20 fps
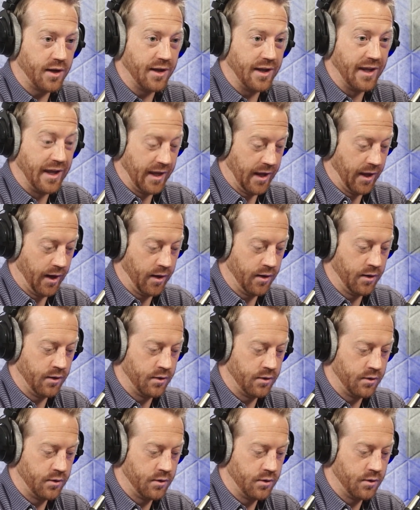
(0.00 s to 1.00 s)
in,
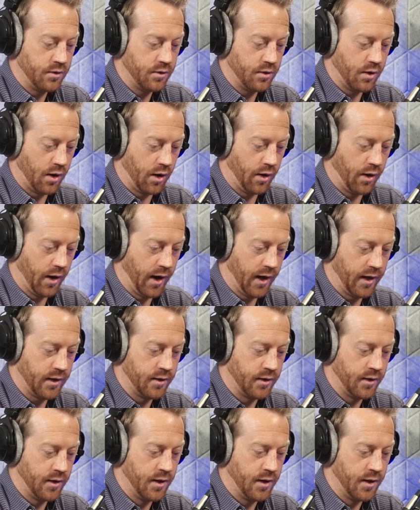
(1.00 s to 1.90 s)
all right?